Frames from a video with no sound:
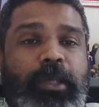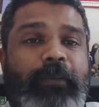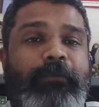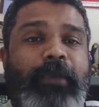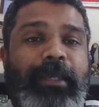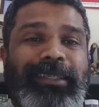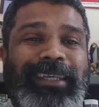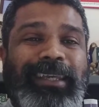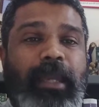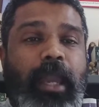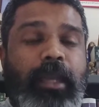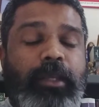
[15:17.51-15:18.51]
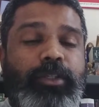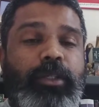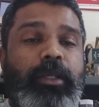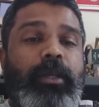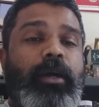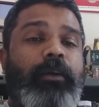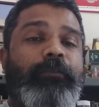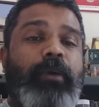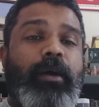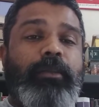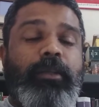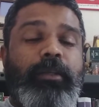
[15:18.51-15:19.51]
Father,
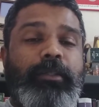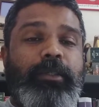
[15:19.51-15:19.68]
father